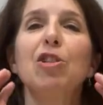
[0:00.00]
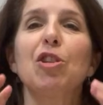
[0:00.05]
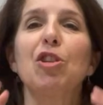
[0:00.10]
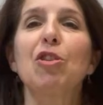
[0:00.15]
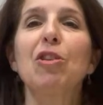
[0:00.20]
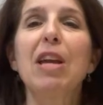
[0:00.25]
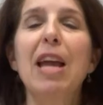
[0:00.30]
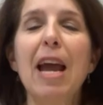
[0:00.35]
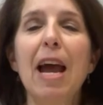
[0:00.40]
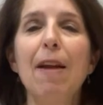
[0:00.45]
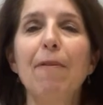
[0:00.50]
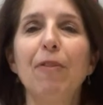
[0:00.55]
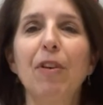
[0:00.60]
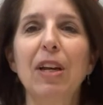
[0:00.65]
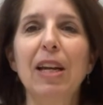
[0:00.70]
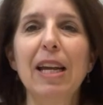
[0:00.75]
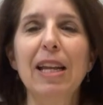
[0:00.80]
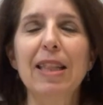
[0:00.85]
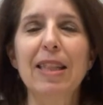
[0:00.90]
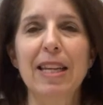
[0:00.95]
So you can't
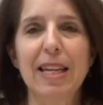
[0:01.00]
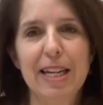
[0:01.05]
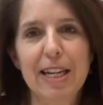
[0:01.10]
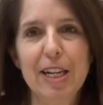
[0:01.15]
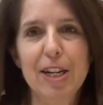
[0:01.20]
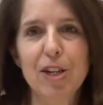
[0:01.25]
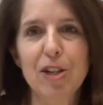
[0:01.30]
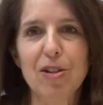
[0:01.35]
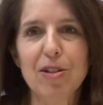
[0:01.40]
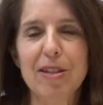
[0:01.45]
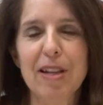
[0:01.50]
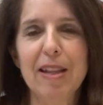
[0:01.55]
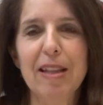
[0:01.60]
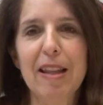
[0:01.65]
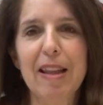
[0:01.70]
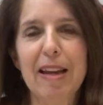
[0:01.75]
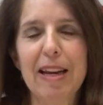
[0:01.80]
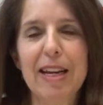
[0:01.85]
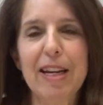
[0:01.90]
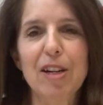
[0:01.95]
forget the ears, and
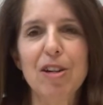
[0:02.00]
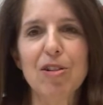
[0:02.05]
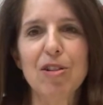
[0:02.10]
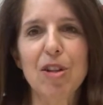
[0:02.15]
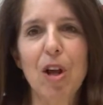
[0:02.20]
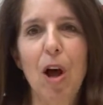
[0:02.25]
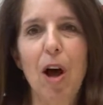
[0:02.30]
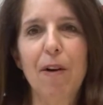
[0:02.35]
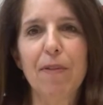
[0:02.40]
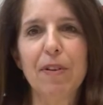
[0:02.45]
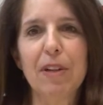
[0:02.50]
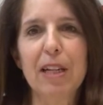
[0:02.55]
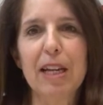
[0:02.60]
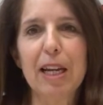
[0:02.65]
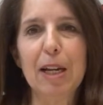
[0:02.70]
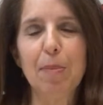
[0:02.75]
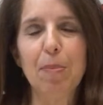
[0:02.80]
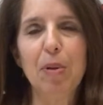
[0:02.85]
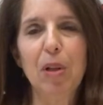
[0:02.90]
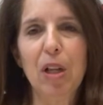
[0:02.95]
the ears often
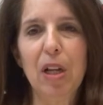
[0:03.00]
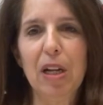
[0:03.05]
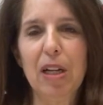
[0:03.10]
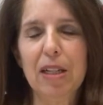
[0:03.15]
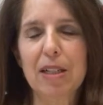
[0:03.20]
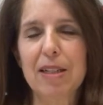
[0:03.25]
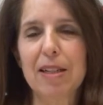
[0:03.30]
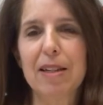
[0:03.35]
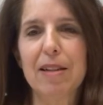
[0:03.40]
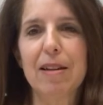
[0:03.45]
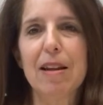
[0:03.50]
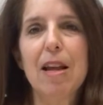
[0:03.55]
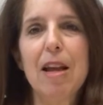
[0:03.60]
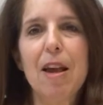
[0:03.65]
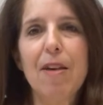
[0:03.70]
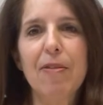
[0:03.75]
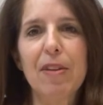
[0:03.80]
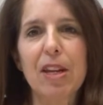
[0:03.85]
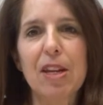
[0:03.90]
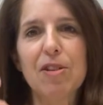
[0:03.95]
get plugged,
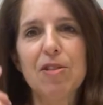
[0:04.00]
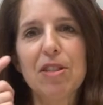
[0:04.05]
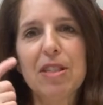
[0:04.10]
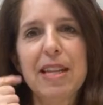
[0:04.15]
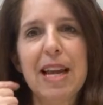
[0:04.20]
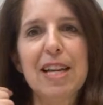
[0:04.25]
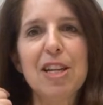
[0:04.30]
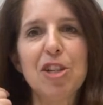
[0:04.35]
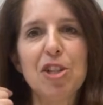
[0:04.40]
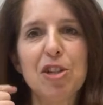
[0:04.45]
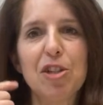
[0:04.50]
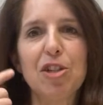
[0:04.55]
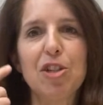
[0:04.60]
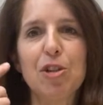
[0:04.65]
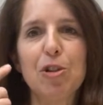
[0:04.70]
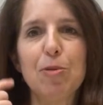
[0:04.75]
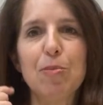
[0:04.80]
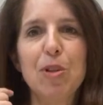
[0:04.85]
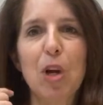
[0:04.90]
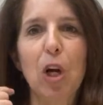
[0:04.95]
and the eustachian
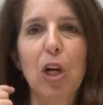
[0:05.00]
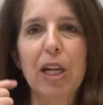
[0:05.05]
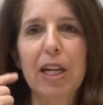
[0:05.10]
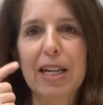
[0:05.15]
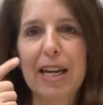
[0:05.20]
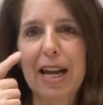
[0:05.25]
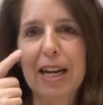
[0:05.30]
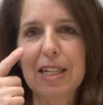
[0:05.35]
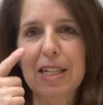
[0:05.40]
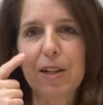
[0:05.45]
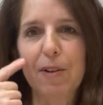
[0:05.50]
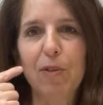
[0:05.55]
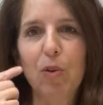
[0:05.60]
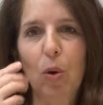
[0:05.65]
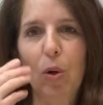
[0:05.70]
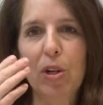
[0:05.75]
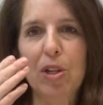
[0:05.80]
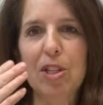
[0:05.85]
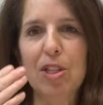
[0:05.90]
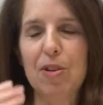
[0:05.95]
tubes are connected, of
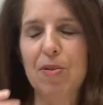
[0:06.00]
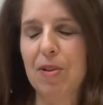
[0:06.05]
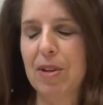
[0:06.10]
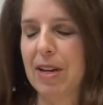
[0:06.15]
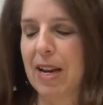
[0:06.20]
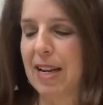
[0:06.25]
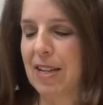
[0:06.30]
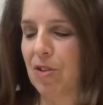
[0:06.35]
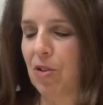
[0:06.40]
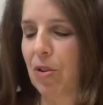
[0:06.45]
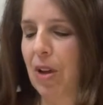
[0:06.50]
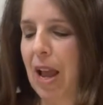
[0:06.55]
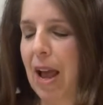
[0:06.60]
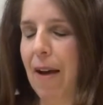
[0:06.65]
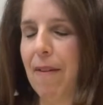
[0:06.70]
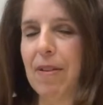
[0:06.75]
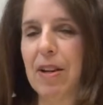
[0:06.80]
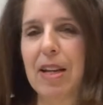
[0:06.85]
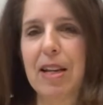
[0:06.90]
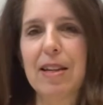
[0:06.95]
course, to the nasal
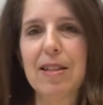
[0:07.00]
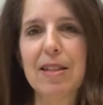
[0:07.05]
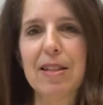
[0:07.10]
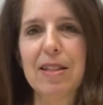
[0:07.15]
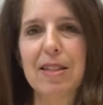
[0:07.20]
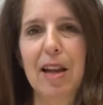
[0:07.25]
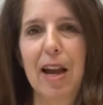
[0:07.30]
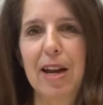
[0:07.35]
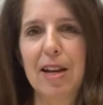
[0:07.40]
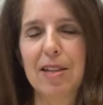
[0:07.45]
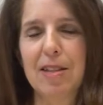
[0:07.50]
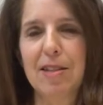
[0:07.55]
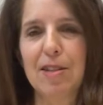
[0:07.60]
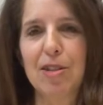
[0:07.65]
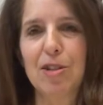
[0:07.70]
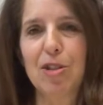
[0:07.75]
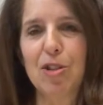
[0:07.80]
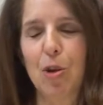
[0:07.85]
cavity and the sinuses.